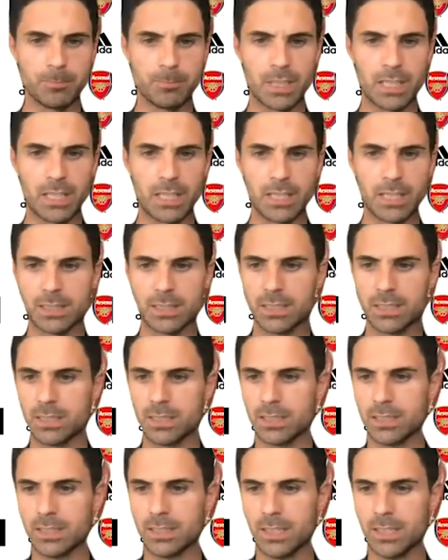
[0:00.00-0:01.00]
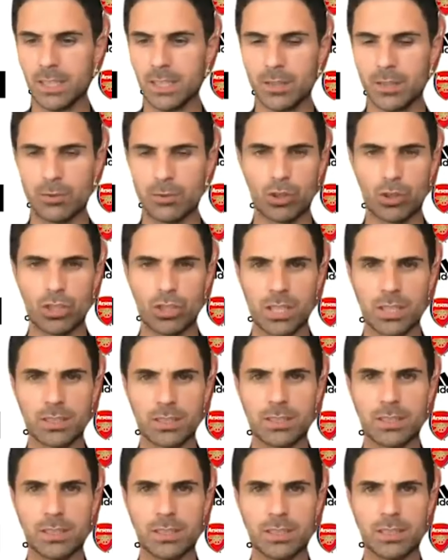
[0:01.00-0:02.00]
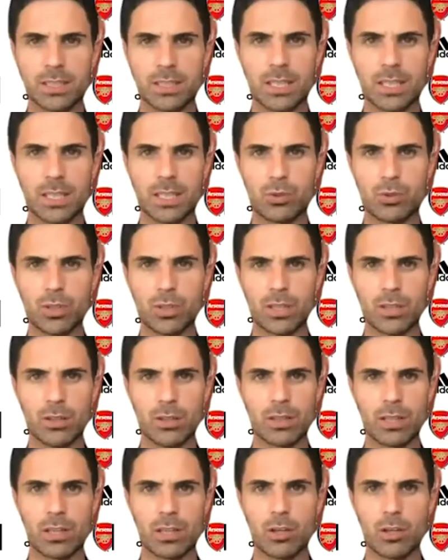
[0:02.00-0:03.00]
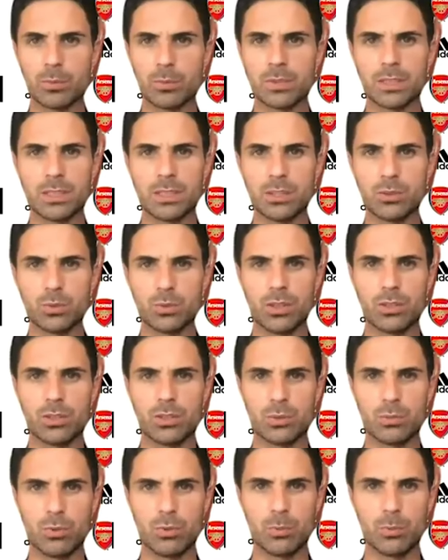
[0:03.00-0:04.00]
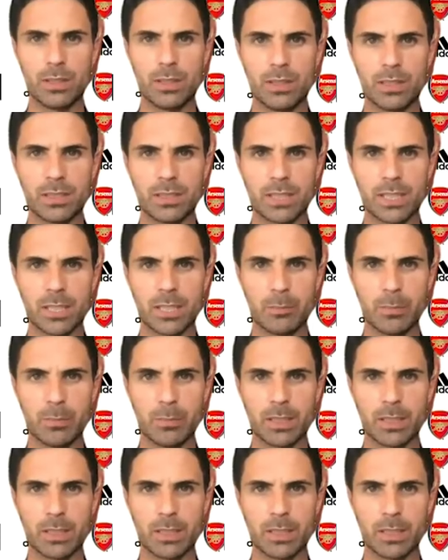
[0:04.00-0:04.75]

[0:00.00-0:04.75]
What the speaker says: they're asking for chances, and I'm sure at other clubs the situation will be the same.